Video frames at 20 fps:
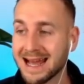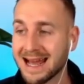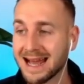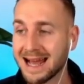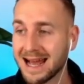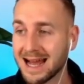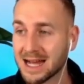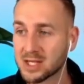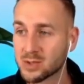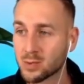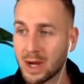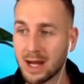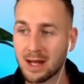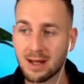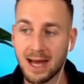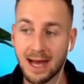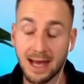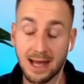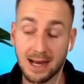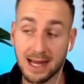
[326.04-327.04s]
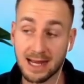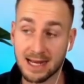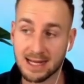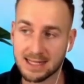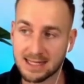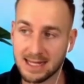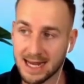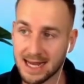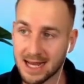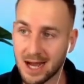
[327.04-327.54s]
as well at a later
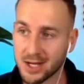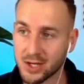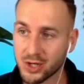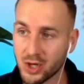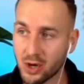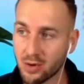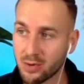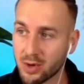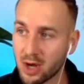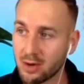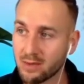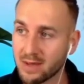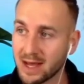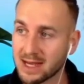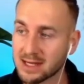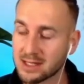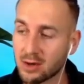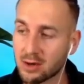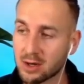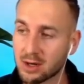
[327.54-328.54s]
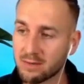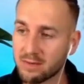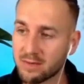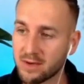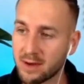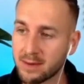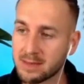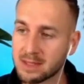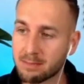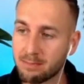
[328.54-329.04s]
date. I don't know, that is not
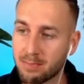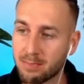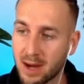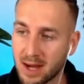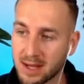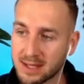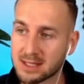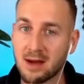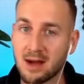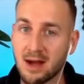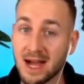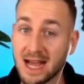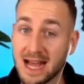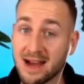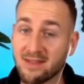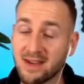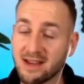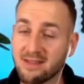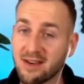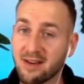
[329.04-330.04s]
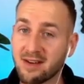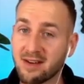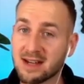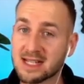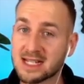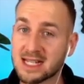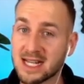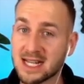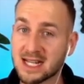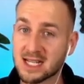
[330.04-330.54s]
confirmed, but I have a very
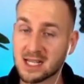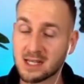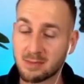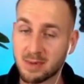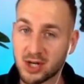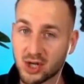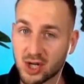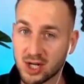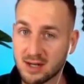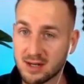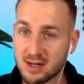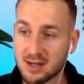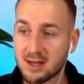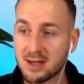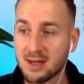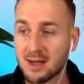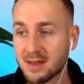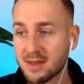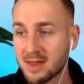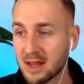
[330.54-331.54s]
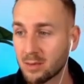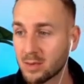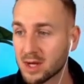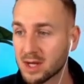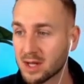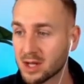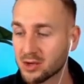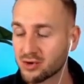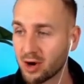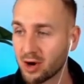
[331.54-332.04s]
sneaky suspicion they
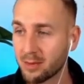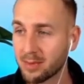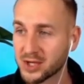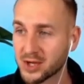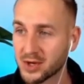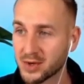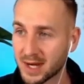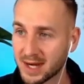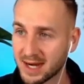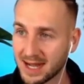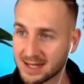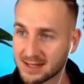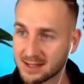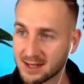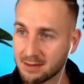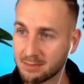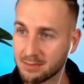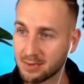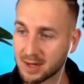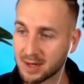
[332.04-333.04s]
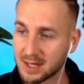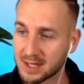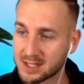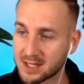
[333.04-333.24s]
will drop a token at some point.